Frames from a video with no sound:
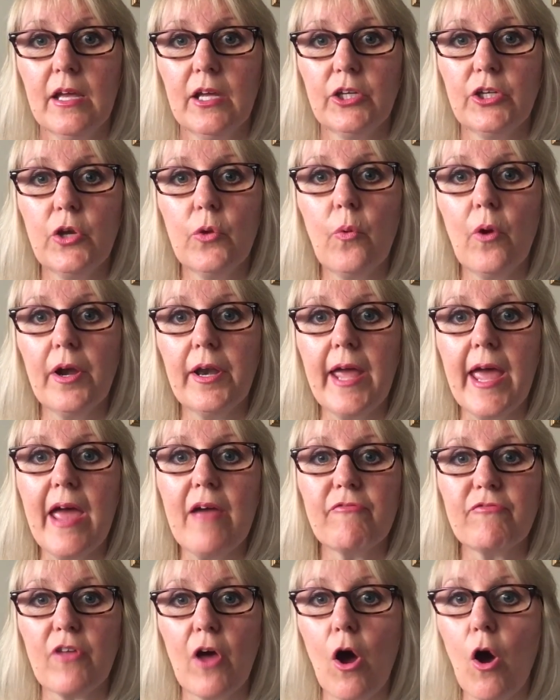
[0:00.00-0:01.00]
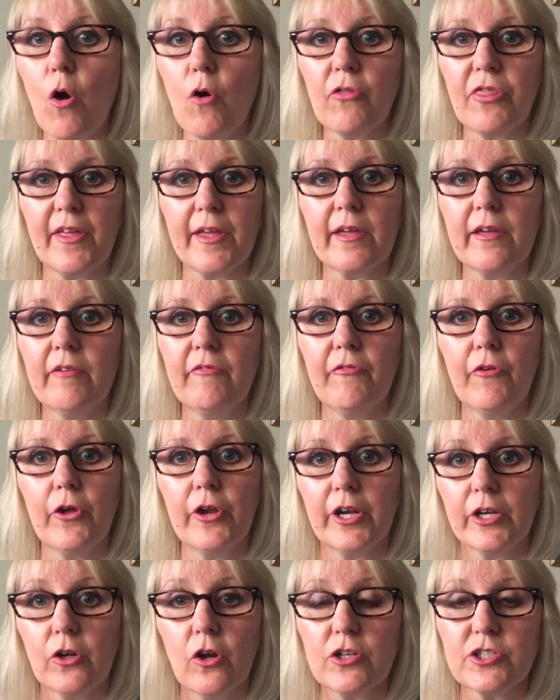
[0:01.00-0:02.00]
you want to have the whole thing
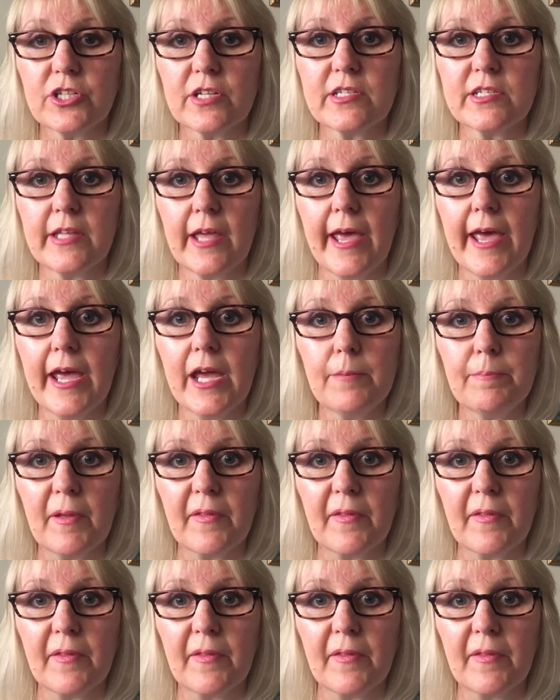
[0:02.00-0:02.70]
converting, not just the ad,